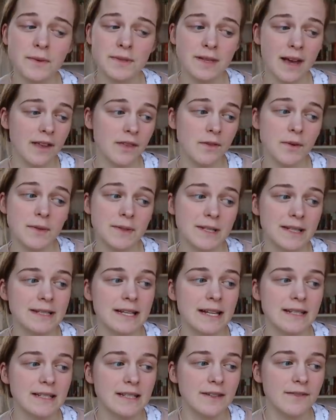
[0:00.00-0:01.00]
it was a
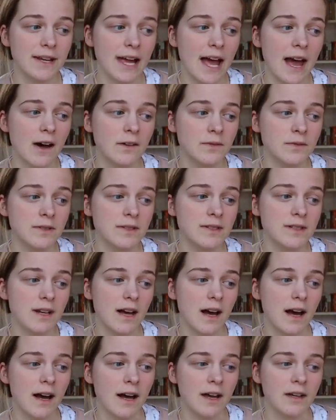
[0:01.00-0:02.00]
sensitive account,
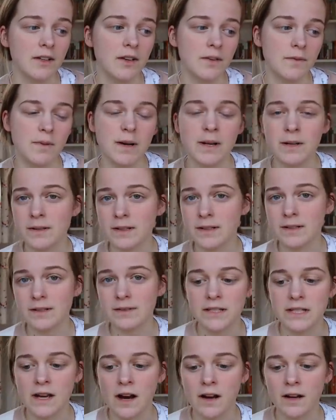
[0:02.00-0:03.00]
a good book
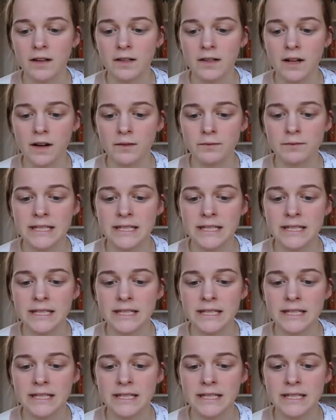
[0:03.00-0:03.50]
for young